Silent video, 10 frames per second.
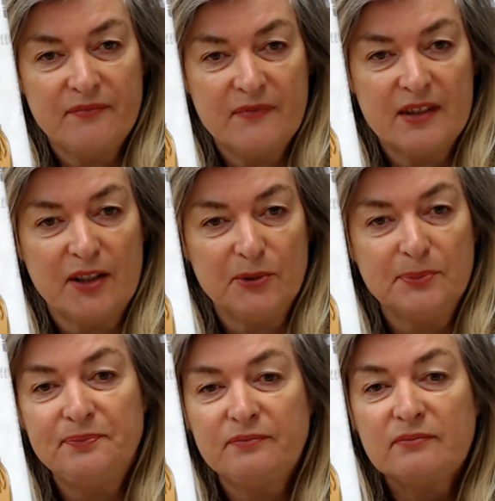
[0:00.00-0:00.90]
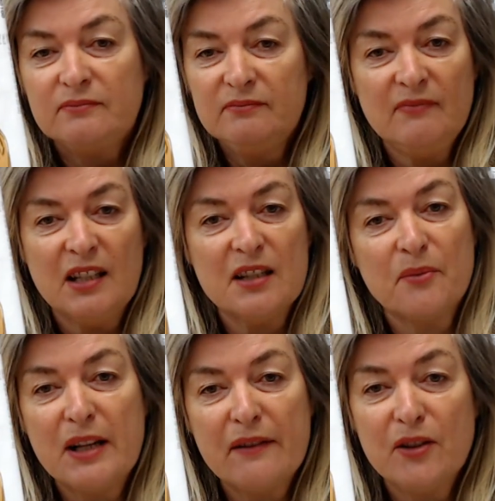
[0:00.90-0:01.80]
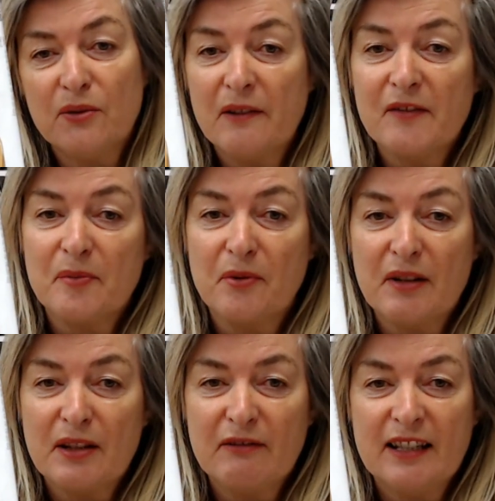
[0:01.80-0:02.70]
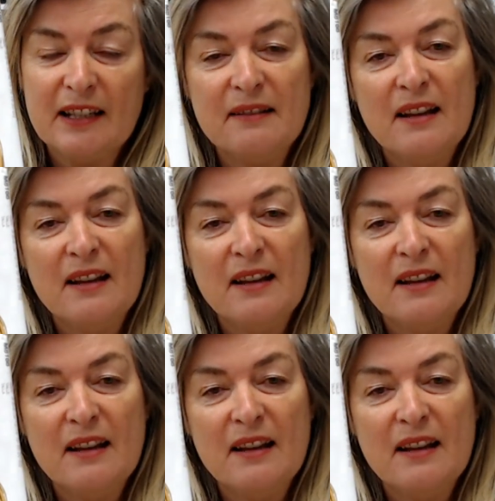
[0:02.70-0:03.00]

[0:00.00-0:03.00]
So it's whatever you're comfortable with, really.